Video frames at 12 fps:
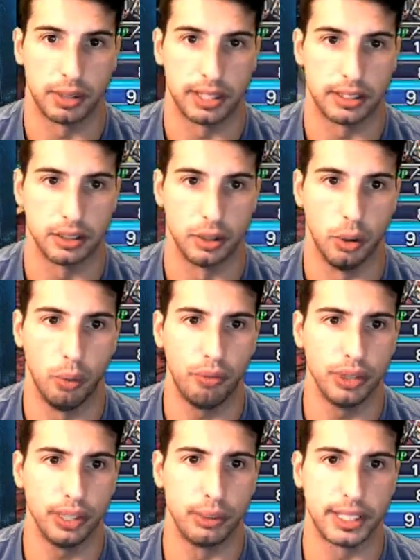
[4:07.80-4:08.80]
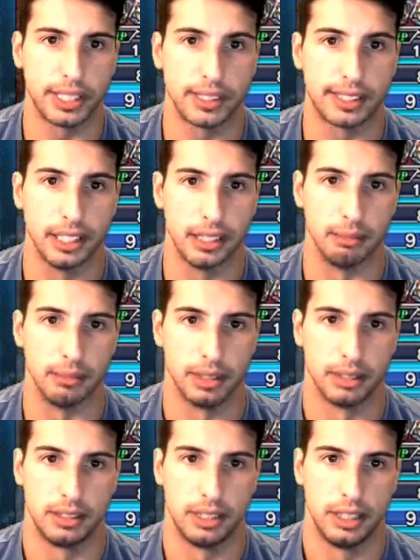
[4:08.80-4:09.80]
here. Hopefully we can kill him
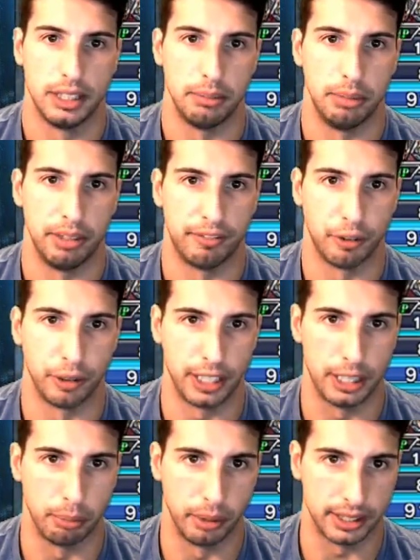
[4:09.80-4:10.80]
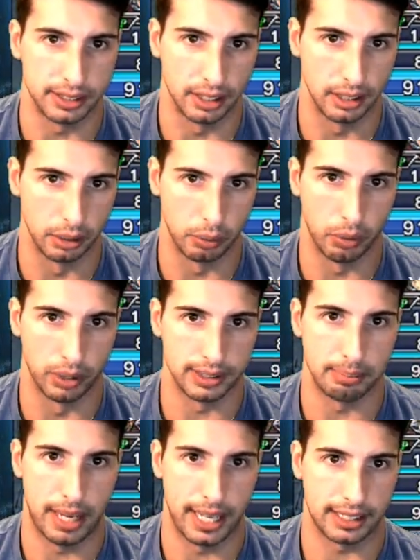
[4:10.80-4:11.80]
before he brings the little ones
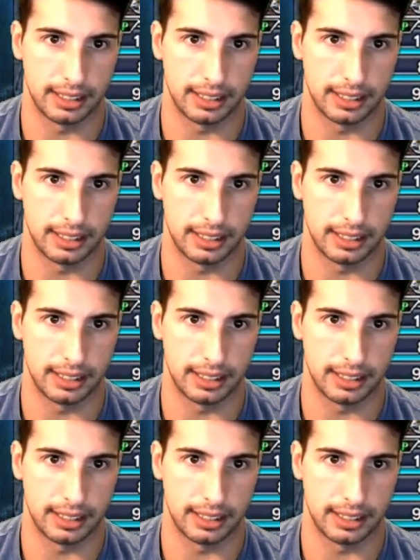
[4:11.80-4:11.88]
back.